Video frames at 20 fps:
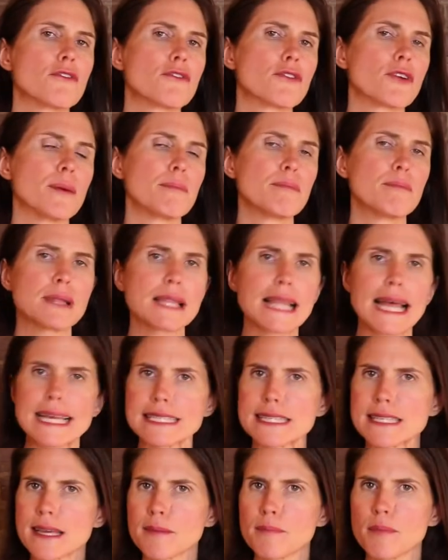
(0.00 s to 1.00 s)
from
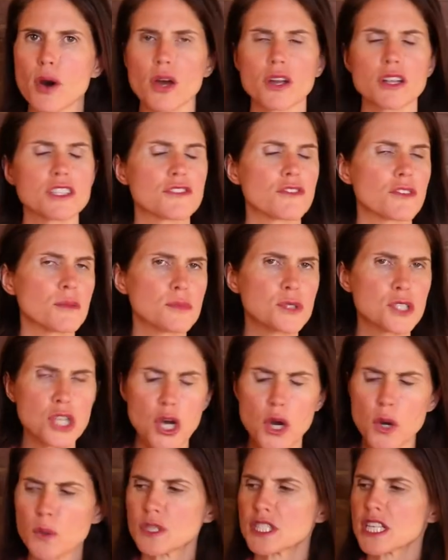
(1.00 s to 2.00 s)
plastic bottles, from
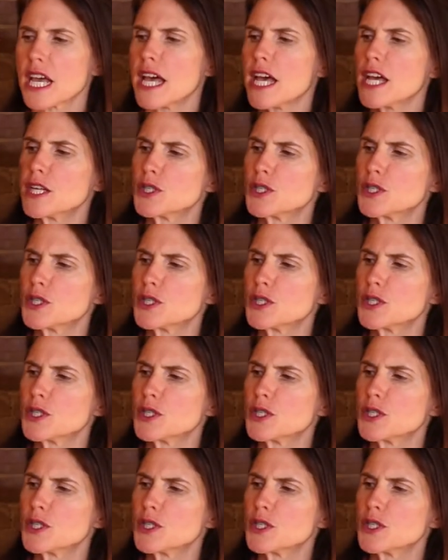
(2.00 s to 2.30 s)
totes,